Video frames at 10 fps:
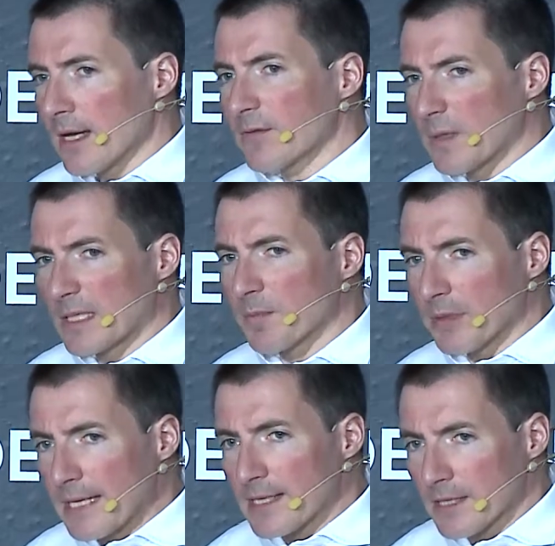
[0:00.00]
have to
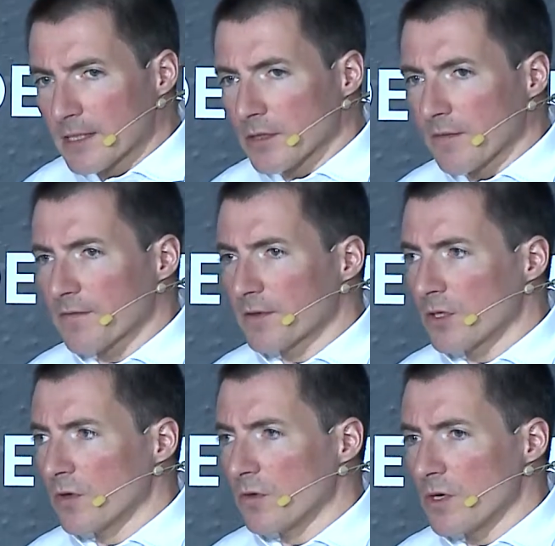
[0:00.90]
explain this stuff
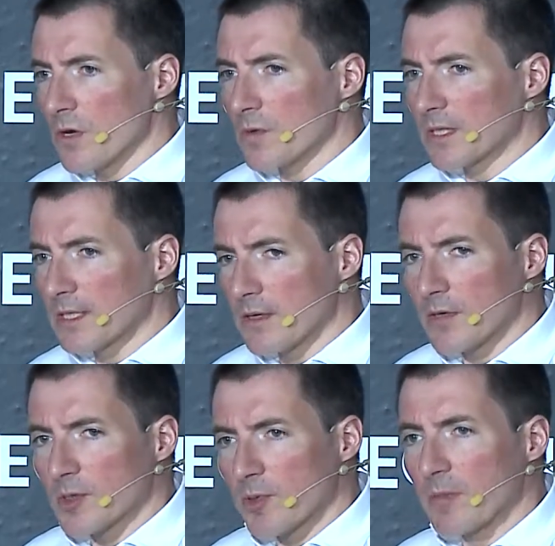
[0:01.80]
to
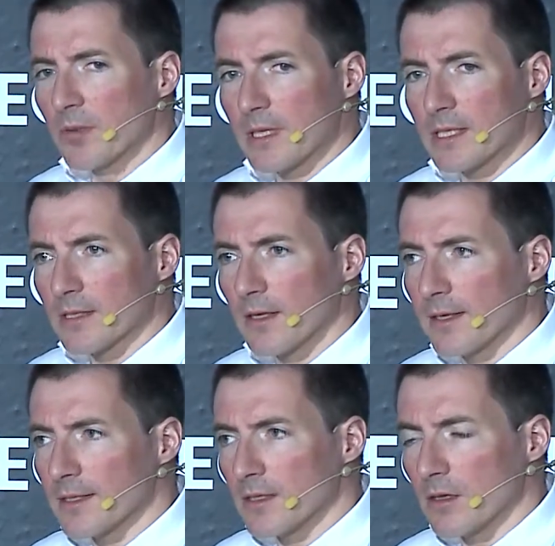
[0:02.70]
serious people
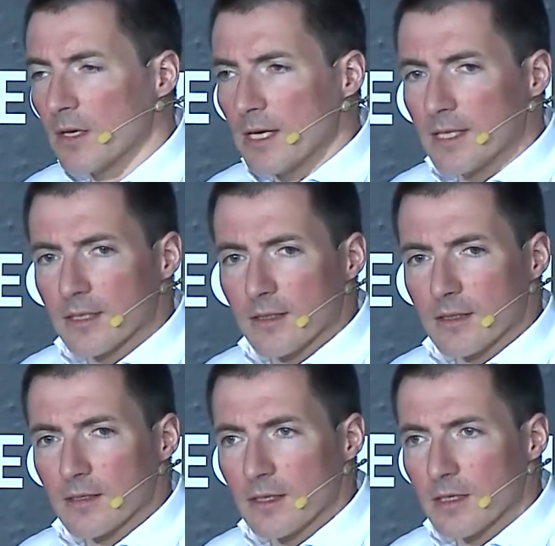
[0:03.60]
inside
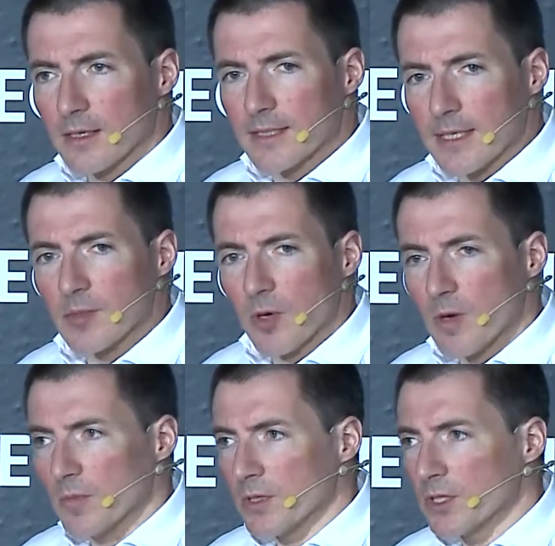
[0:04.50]
the IT
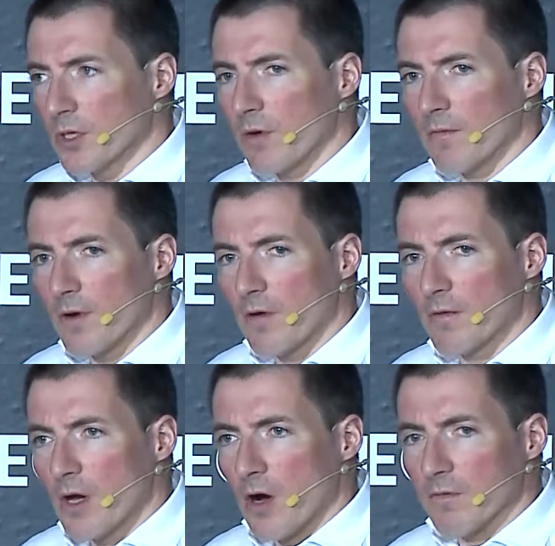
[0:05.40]
departments
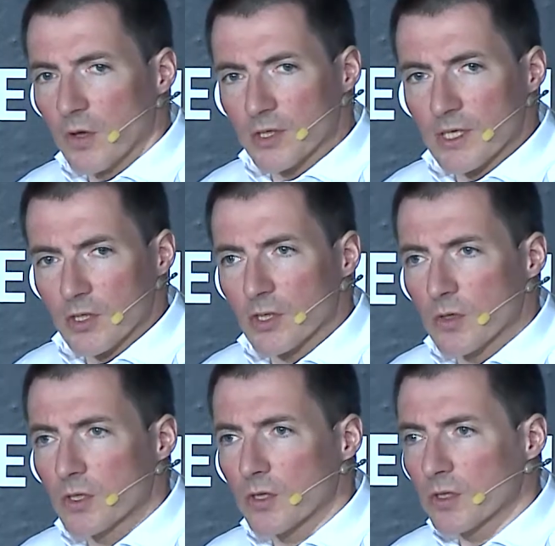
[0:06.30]
of large
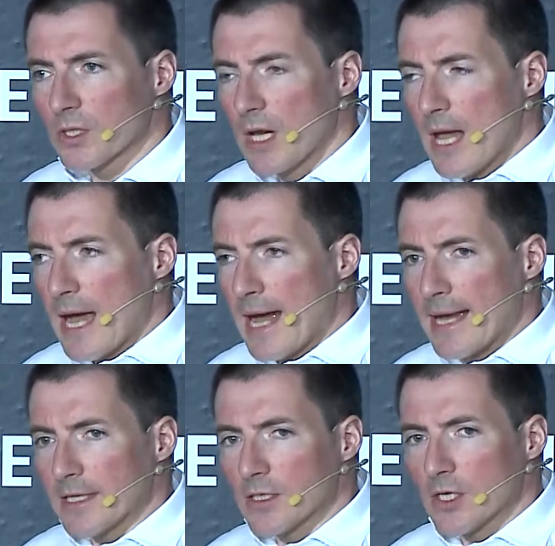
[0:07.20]
institutions,
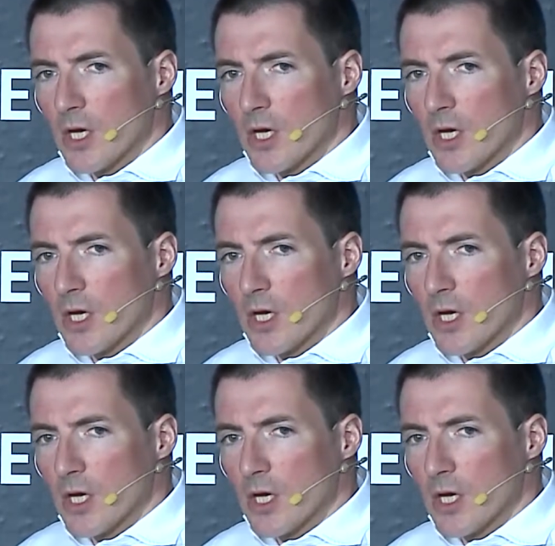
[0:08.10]
and